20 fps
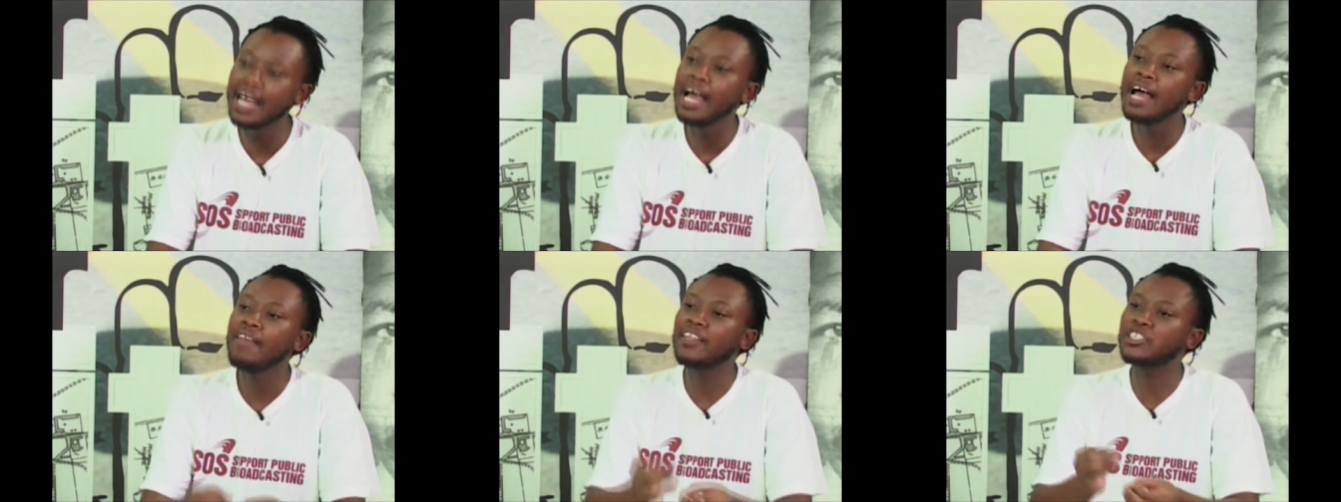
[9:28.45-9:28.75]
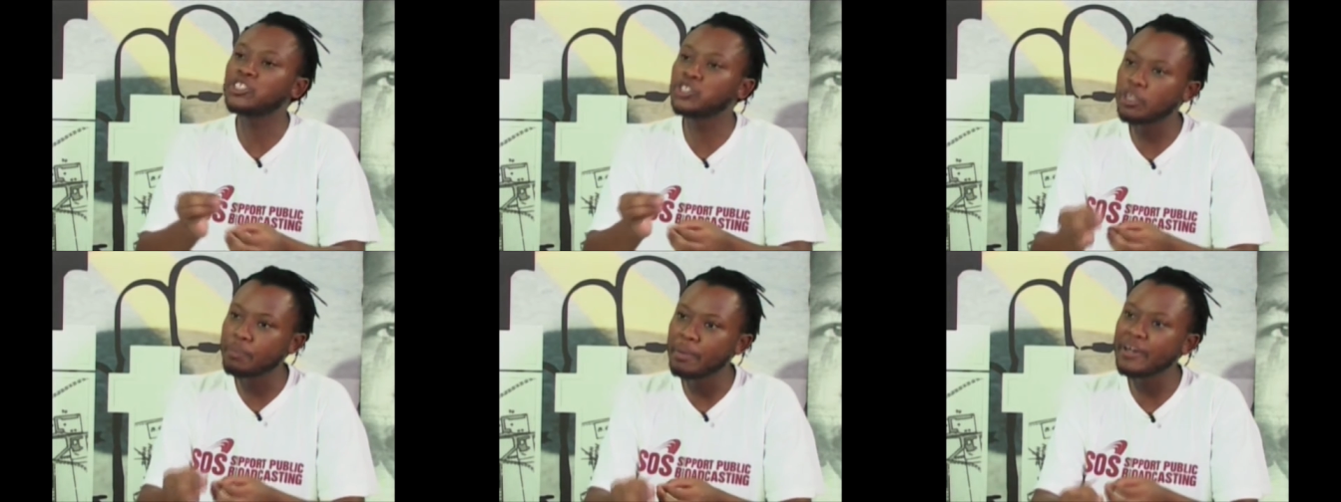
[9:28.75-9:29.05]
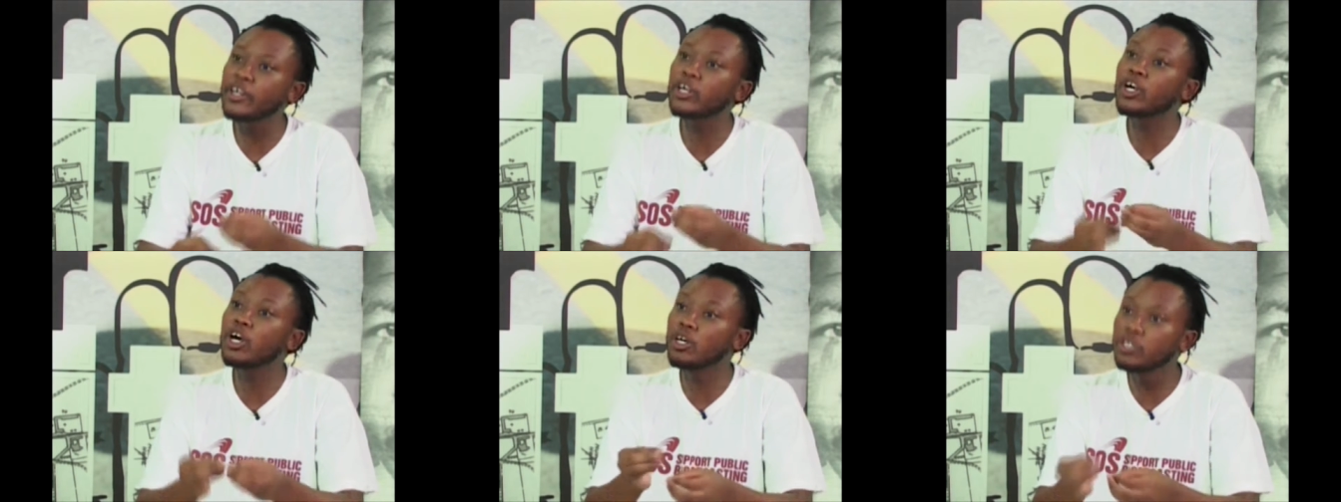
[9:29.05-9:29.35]
that should be
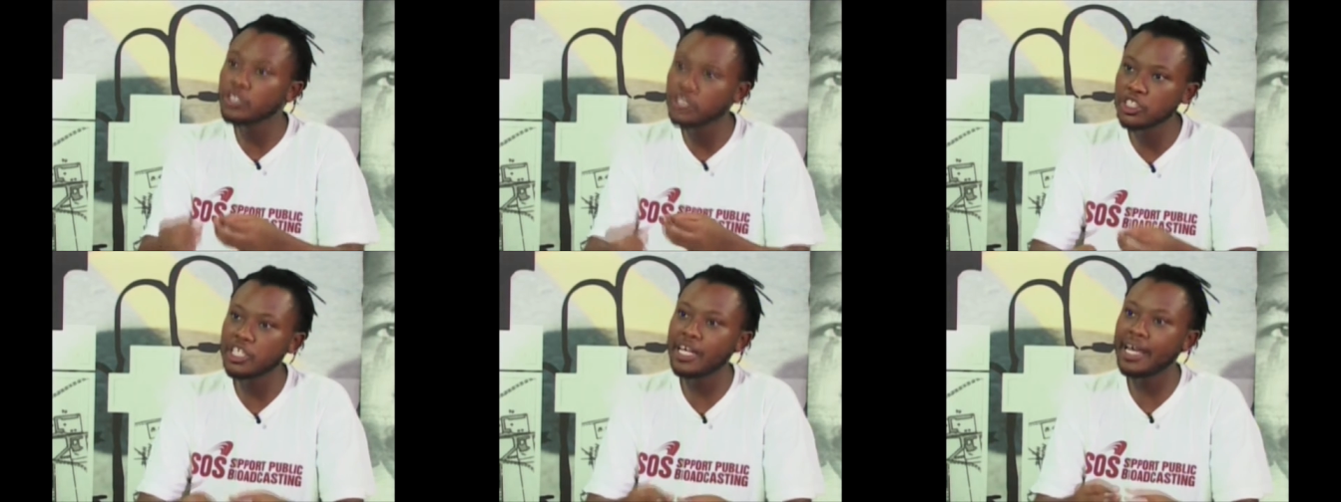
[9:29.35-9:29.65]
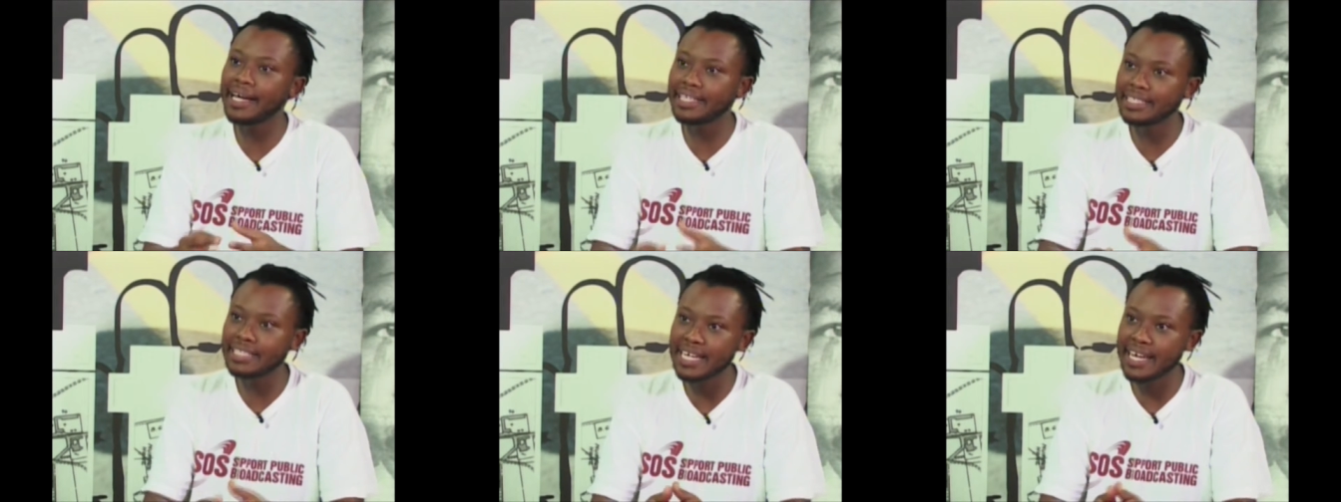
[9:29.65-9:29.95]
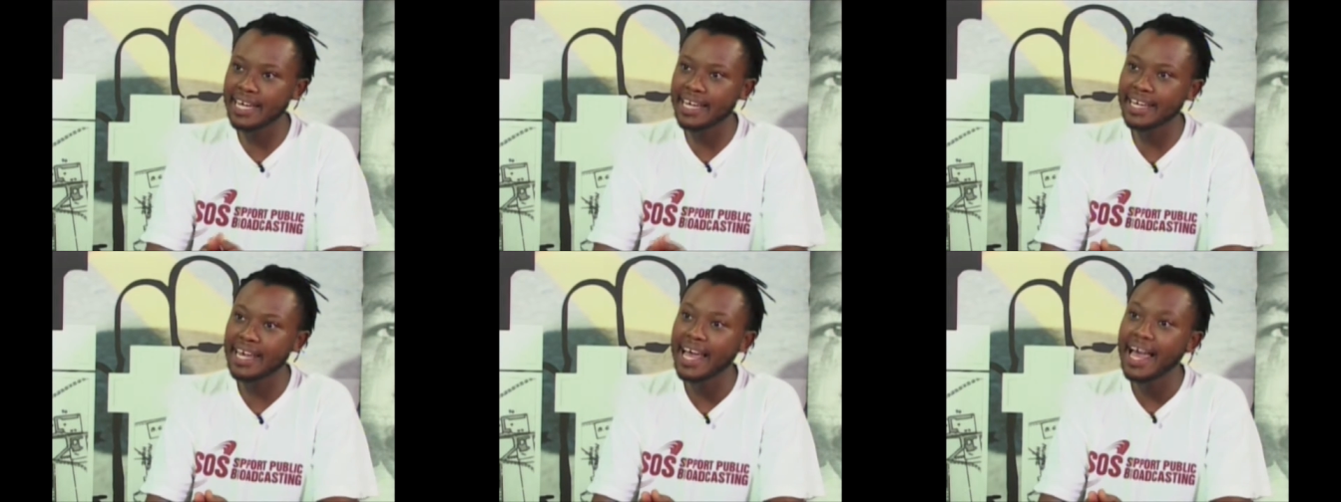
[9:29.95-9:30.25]

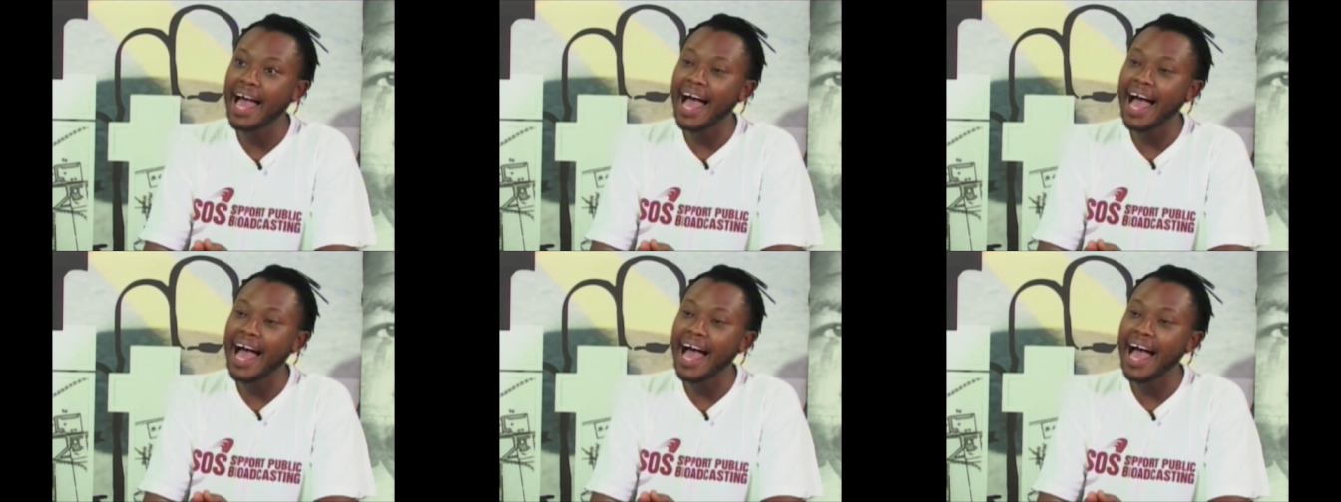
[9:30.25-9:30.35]
negotiating